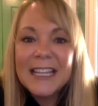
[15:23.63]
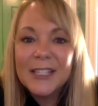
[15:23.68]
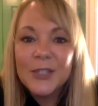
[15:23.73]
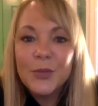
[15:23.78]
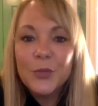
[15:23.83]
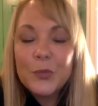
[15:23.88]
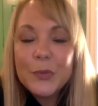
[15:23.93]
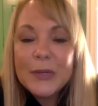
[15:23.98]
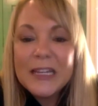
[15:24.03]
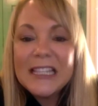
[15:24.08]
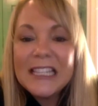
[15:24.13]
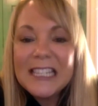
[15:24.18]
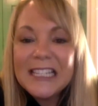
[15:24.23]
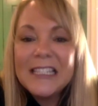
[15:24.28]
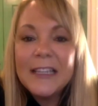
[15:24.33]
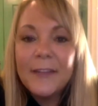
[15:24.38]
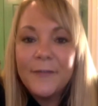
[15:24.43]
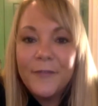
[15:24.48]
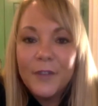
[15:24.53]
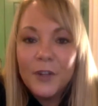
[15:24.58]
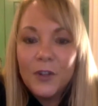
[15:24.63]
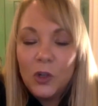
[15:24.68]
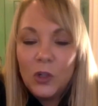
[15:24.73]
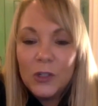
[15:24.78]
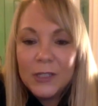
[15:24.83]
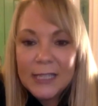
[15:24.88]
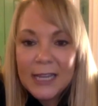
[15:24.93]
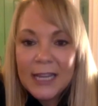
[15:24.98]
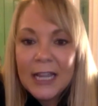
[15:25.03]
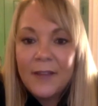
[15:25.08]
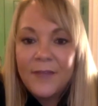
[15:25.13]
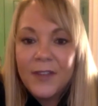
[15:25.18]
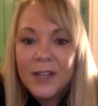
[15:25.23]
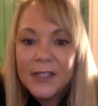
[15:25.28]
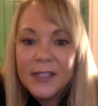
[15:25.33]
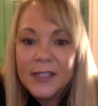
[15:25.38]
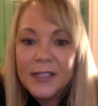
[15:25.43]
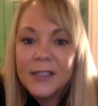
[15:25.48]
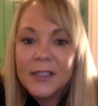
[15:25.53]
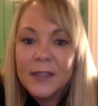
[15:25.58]
I think it's really hmm. difficult mm.
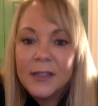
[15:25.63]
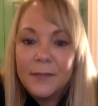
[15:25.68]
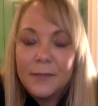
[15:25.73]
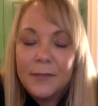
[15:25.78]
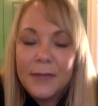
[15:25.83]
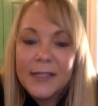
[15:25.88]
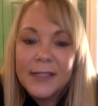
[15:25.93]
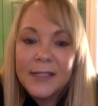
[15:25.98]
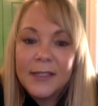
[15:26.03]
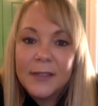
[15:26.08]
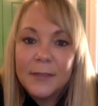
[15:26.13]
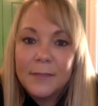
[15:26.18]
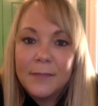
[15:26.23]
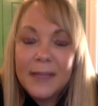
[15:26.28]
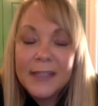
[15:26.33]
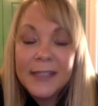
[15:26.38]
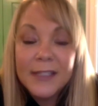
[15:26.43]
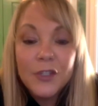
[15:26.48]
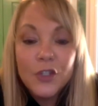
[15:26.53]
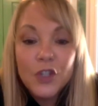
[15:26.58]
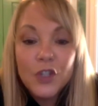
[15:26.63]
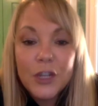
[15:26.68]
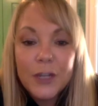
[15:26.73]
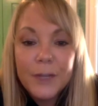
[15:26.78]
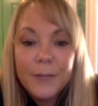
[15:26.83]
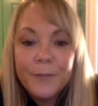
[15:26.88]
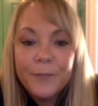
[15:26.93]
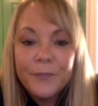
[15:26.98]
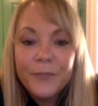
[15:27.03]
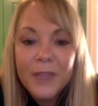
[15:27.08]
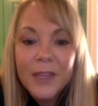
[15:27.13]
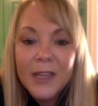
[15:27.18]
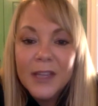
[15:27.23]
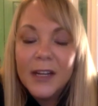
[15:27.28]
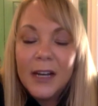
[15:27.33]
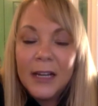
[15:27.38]
to have consistent mes- messaging